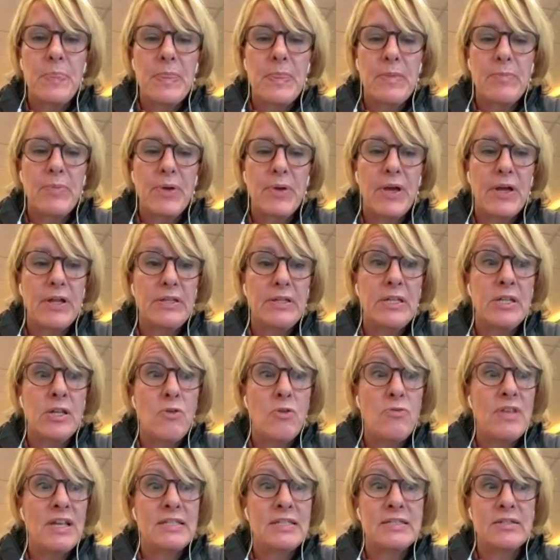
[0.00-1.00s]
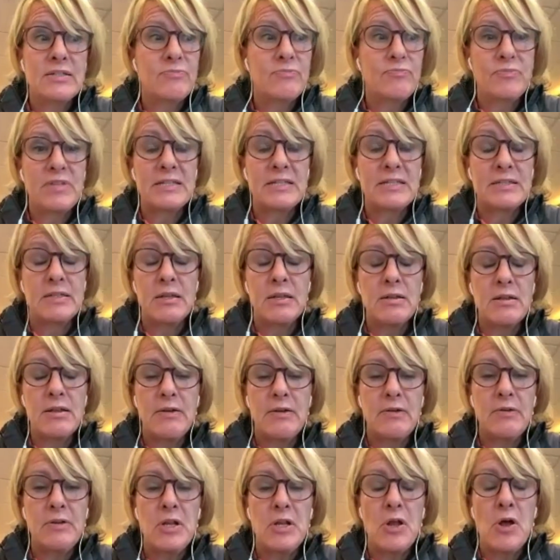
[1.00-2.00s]
But there's
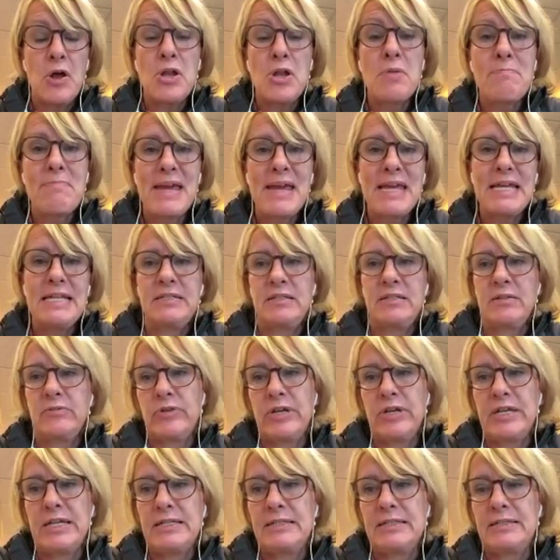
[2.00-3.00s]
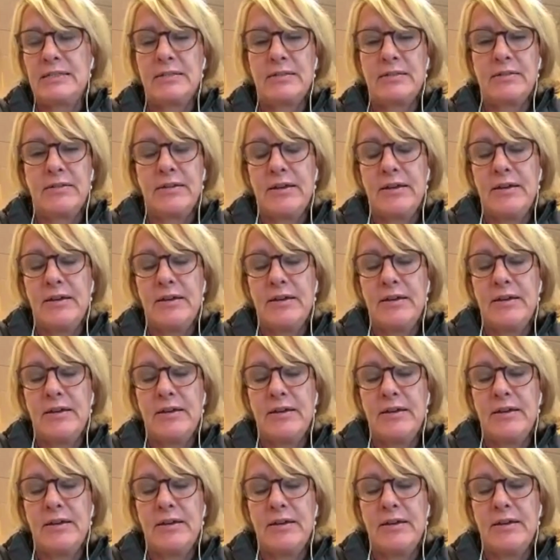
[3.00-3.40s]
an amazing race